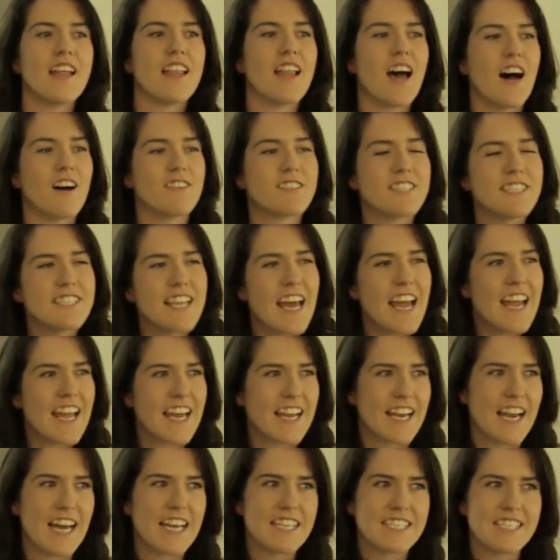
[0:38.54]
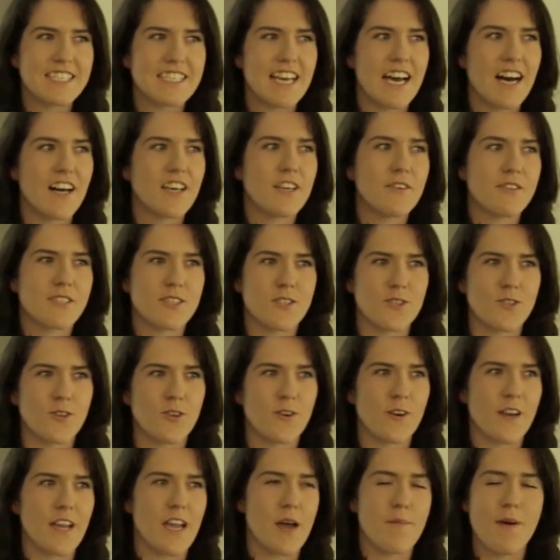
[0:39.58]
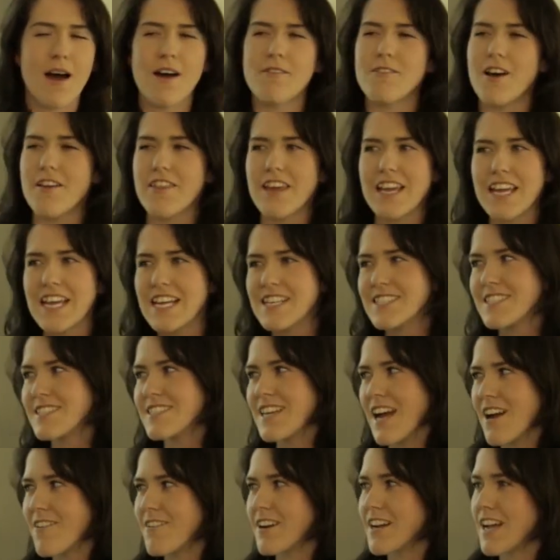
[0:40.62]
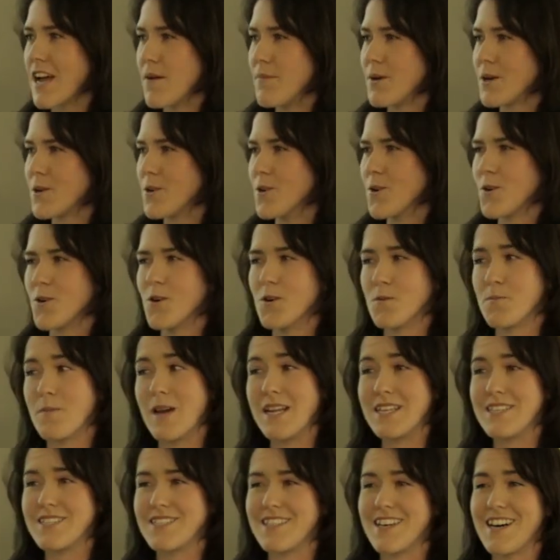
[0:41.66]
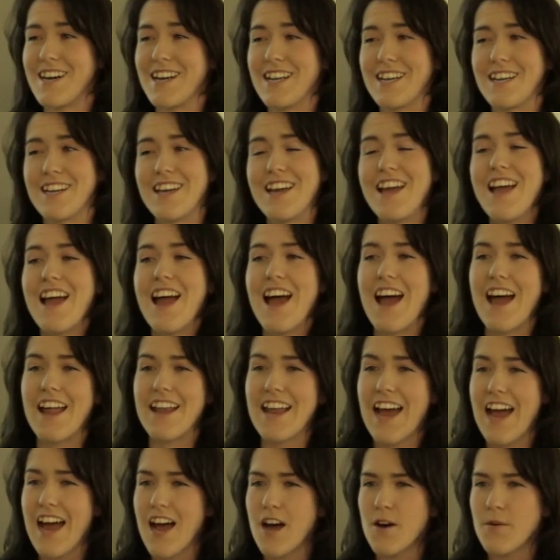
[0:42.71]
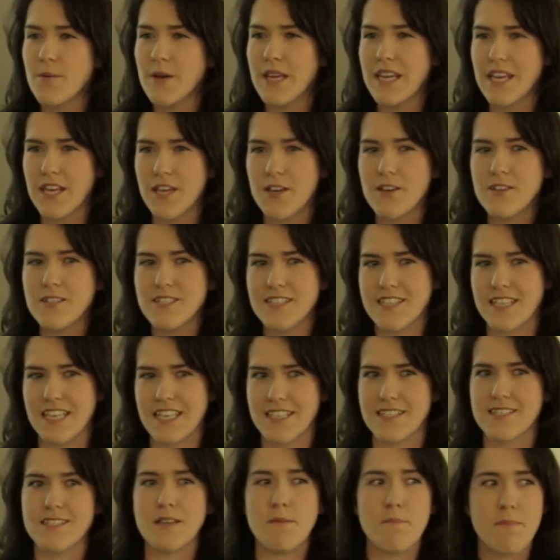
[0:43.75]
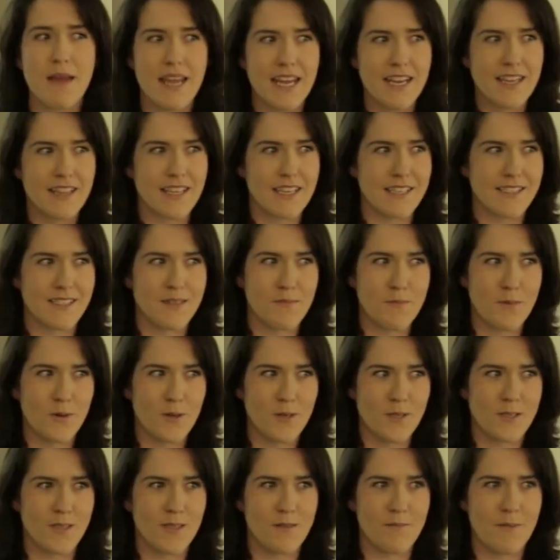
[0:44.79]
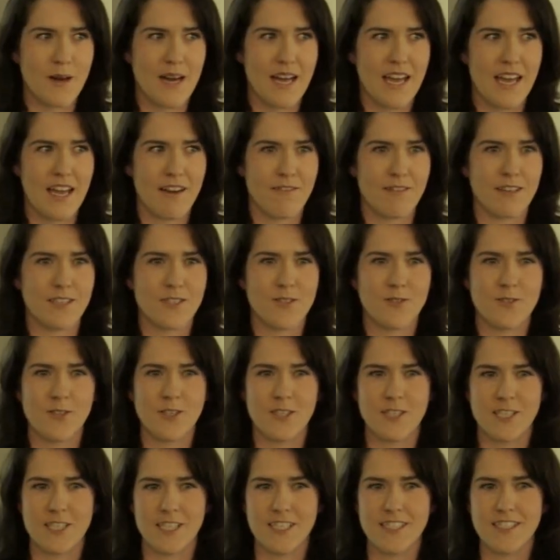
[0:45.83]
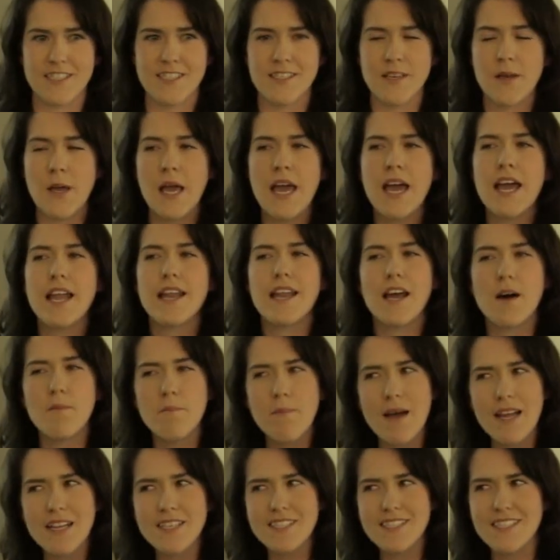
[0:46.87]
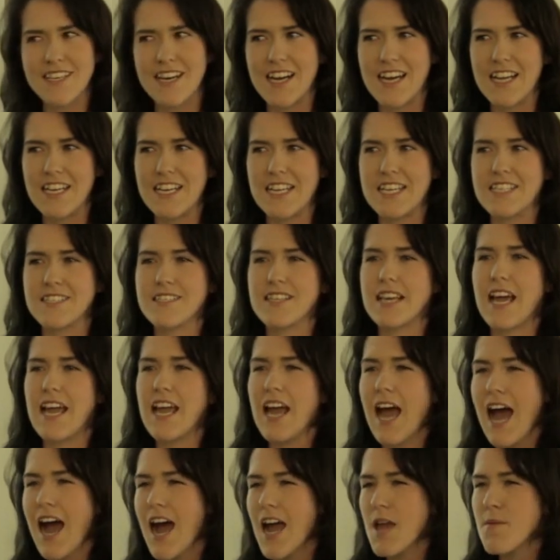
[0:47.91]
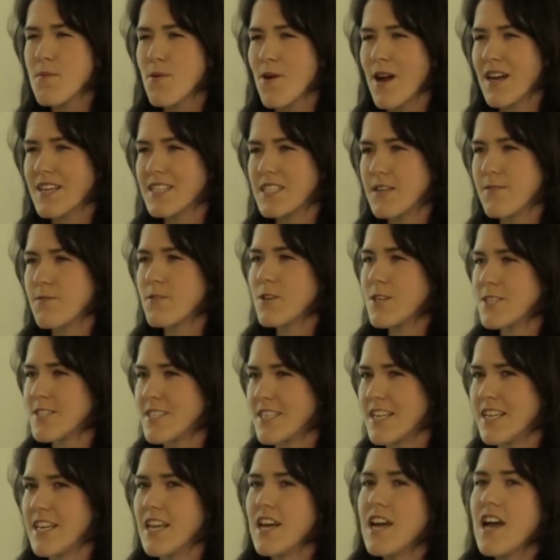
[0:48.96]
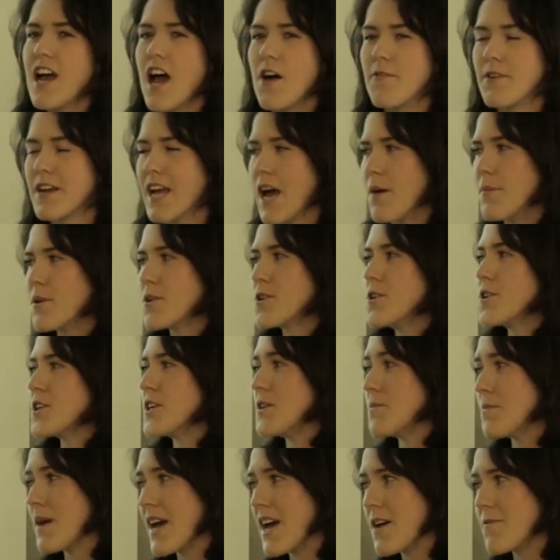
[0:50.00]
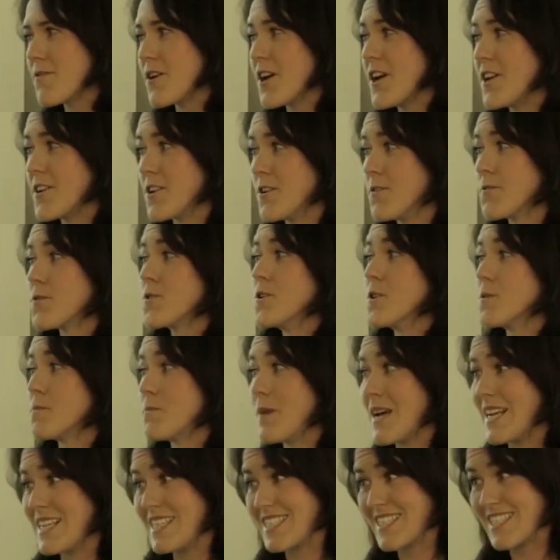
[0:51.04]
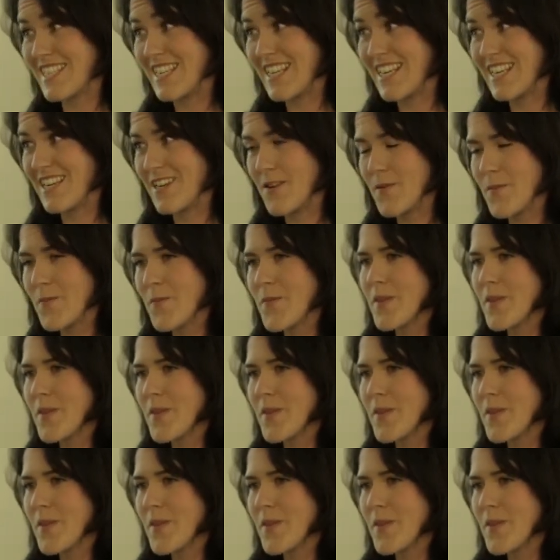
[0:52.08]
Now, today I'd like to tell you a story about a rather esoteric chemical called benzene and how we use this to make these important biaryl structures. Now, benzene is the hyperactive cousin of a chemical you may have heard of called benzene.